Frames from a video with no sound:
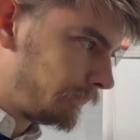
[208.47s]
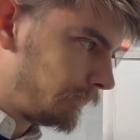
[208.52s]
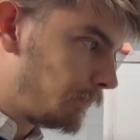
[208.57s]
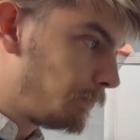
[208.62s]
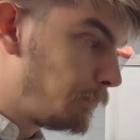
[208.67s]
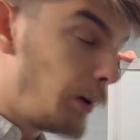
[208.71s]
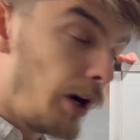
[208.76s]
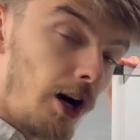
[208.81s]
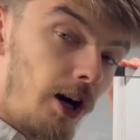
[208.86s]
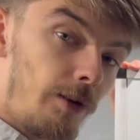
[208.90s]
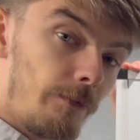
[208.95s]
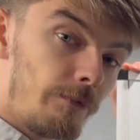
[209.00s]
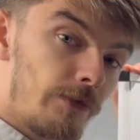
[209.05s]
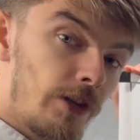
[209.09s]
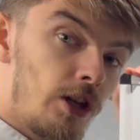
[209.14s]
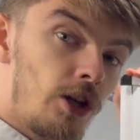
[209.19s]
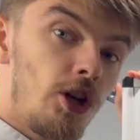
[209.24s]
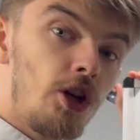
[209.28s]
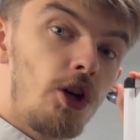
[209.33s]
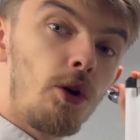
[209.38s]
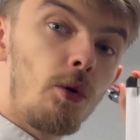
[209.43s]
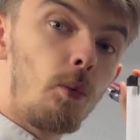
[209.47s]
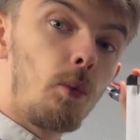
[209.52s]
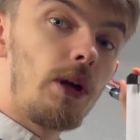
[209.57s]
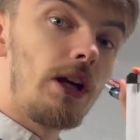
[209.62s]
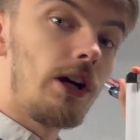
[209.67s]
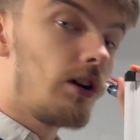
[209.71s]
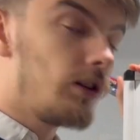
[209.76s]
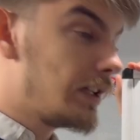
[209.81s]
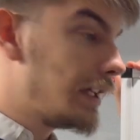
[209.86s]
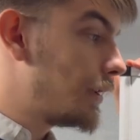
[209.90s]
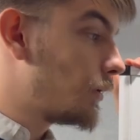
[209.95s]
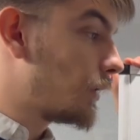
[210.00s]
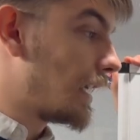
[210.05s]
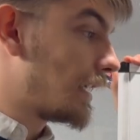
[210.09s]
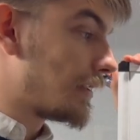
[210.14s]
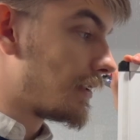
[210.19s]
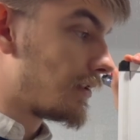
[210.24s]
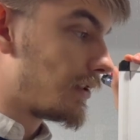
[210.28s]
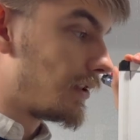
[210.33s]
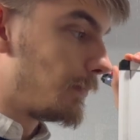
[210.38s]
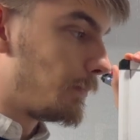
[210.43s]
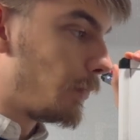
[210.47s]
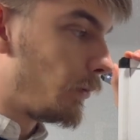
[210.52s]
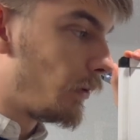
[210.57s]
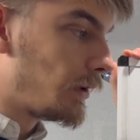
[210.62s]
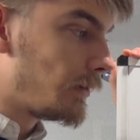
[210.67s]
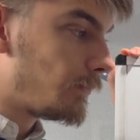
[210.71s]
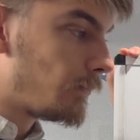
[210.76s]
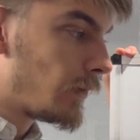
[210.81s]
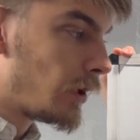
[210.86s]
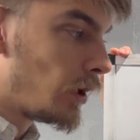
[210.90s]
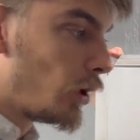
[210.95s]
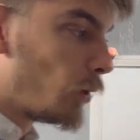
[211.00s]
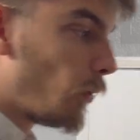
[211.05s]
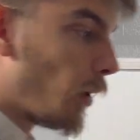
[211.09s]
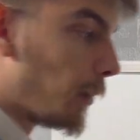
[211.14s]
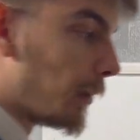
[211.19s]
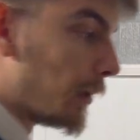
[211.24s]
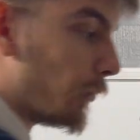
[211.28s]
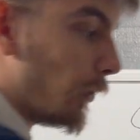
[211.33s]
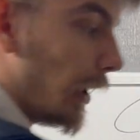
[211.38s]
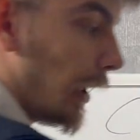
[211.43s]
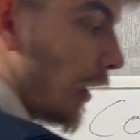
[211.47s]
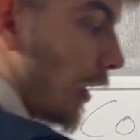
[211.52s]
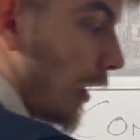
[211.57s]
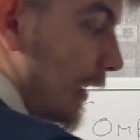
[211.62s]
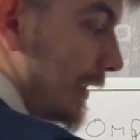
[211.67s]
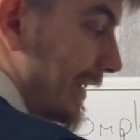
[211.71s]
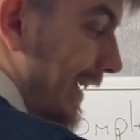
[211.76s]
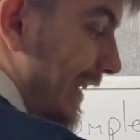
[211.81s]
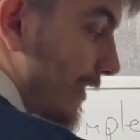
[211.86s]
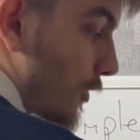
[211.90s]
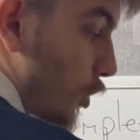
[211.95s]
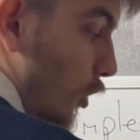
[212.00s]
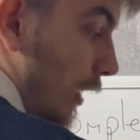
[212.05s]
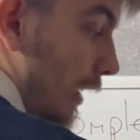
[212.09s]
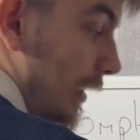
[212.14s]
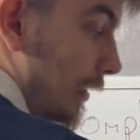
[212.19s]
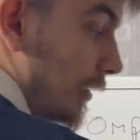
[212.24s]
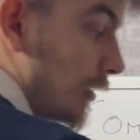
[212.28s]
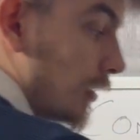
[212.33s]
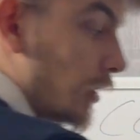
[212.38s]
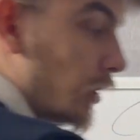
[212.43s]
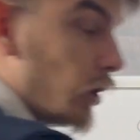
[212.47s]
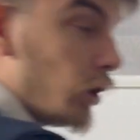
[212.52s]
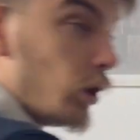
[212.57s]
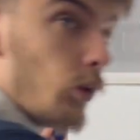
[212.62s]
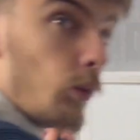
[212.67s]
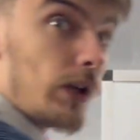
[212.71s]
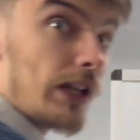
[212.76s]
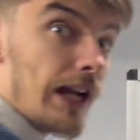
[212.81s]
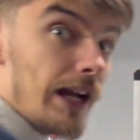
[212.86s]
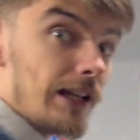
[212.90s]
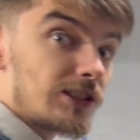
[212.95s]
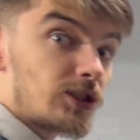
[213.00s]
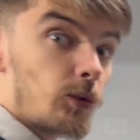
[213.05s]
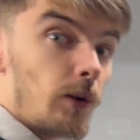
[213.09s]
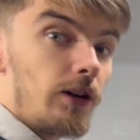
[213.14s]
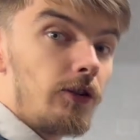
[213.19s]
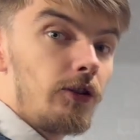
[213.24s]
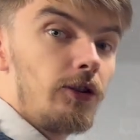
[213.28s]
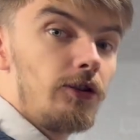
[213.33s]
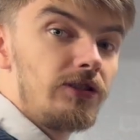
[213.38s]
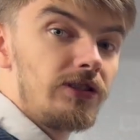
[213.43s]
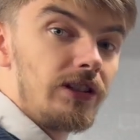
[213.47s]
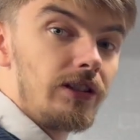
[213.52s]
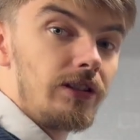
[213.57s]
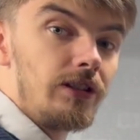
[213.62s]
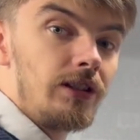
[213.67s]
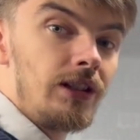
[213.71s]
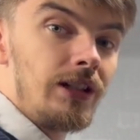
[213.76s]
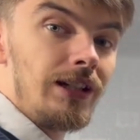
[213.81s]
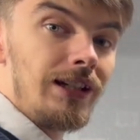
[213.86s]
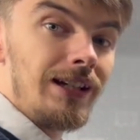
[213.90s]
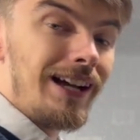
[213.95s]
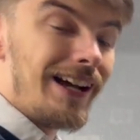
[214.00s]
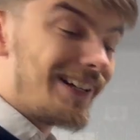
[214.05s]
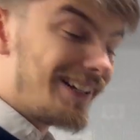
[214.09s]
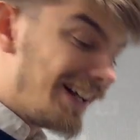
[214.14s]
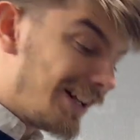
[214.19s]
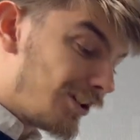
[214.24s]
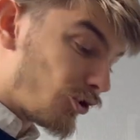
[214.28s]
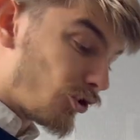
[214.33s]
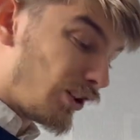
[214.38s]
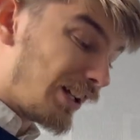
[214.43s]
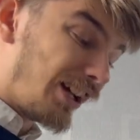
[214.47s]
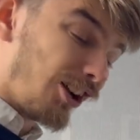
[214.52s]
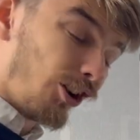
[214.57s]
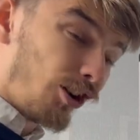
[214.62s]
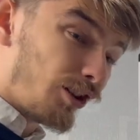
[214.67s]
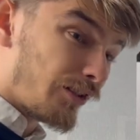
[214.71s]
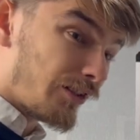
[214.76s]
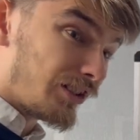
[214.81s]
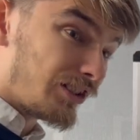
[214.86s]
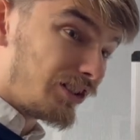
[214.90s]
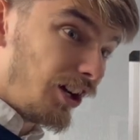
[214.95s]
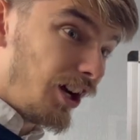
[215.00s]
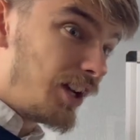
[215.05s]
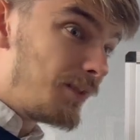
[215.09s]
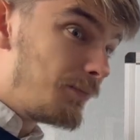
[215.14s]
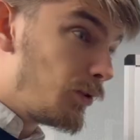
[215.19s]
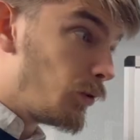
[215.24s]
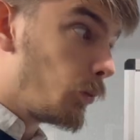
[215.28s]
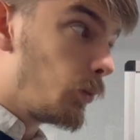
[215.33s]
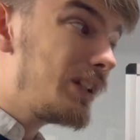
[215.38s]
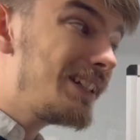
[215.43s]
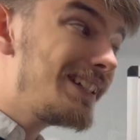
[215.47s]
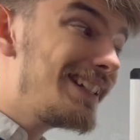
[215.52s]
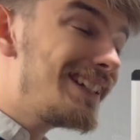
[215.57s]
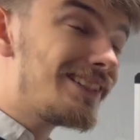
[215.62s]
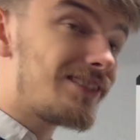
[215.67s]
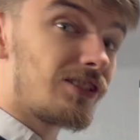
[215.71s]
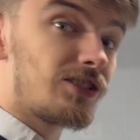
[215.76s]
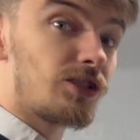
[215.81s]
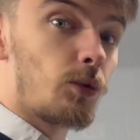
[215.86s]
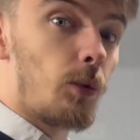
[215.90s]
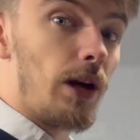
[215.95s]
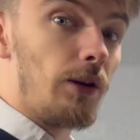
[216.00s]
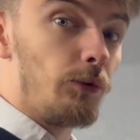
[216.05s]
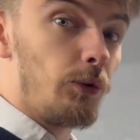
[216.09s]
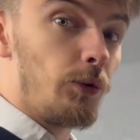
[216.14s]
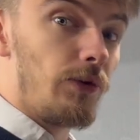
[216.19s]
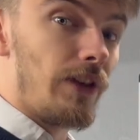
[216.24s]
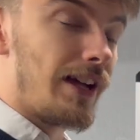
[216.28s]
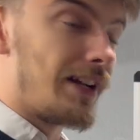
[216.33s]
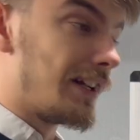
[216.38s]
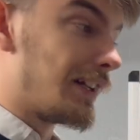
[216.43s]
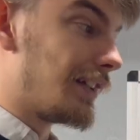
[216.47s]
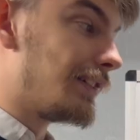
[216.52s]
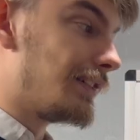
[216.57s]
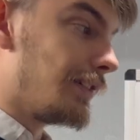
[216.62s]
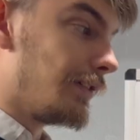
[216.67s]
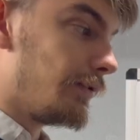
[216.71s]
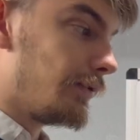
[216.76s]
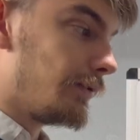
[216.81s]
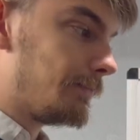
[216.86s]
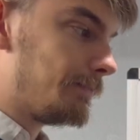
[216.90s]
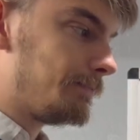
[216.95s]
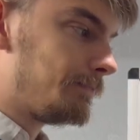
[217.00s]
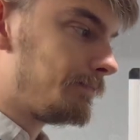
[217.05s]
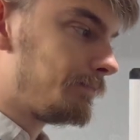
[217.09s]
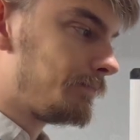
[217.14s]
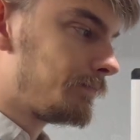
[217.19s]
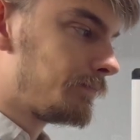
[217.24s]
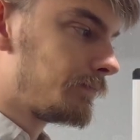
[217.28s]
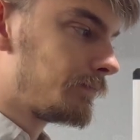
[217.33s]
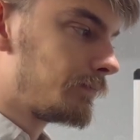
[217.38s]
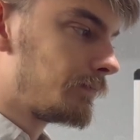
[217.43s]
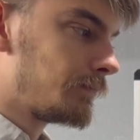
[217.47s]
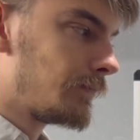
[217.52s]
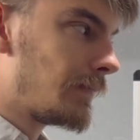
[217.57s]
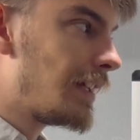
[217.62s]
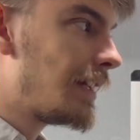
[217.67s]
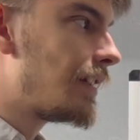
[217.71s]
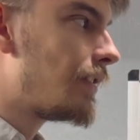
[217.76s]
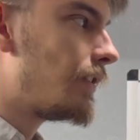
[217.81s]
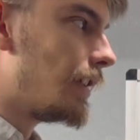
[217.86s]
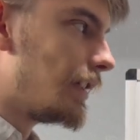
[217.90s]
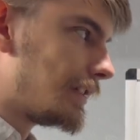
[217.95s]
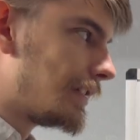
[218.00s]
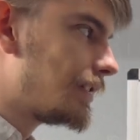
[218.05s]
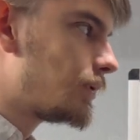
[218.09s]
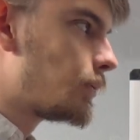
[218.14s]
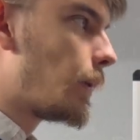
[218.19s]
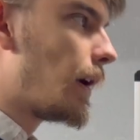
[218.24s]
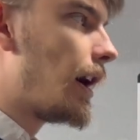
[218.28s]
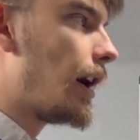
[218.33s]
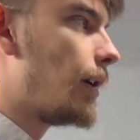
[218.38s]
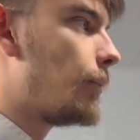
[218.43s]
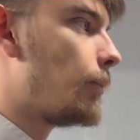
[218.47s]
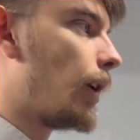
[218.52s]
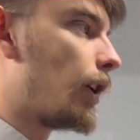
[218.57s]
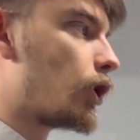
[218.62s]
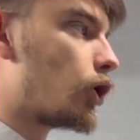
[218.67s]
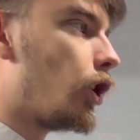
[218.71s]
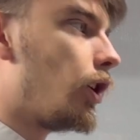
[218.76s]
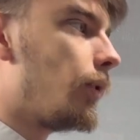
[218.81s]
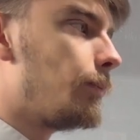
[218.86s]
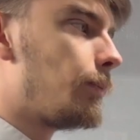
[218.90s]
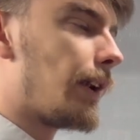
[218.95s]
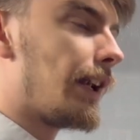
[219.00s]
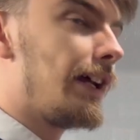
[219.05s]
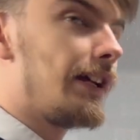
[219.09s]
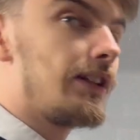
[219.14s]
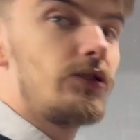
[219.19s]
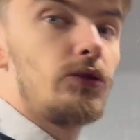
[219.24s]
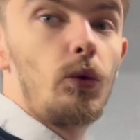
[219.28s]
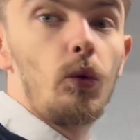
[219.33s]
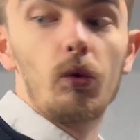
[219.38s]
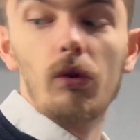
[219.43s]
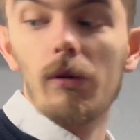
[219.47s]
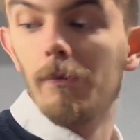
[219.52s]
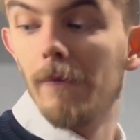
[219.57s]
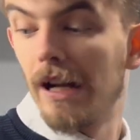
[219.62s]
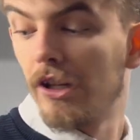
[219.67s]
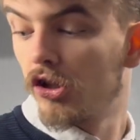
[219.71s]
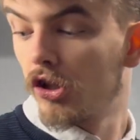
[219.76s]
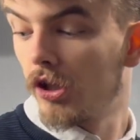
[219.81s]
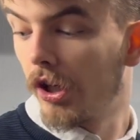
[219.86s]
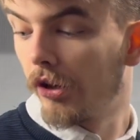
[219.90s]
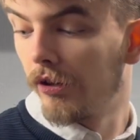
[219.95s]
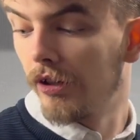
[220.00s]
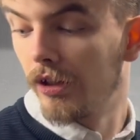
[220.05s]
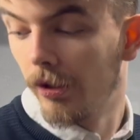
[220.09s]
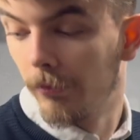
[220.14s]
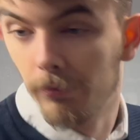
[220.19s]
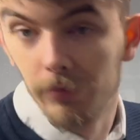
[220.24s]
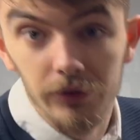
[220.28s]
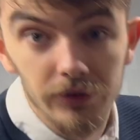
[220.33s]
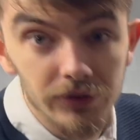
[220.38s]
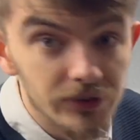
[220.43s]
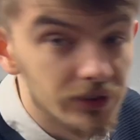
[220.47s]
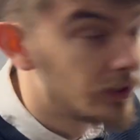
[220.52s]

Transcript: But we are now getting to the point where we realize, actually, we can square root it. And actually, a lot of the time, we need to square root that negative. This is where my complex or imaginary numbers